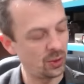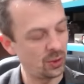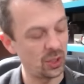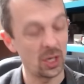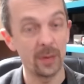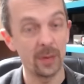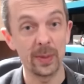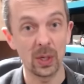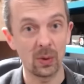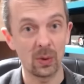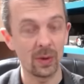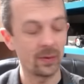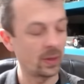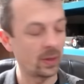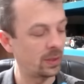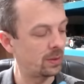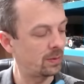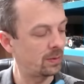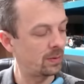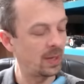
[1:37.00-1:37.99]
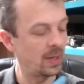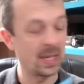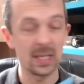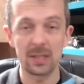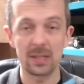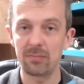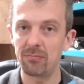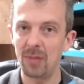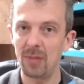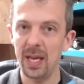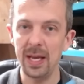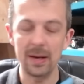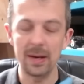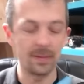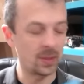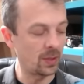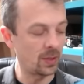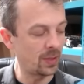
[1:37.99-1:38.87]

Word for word: German equivalent is here.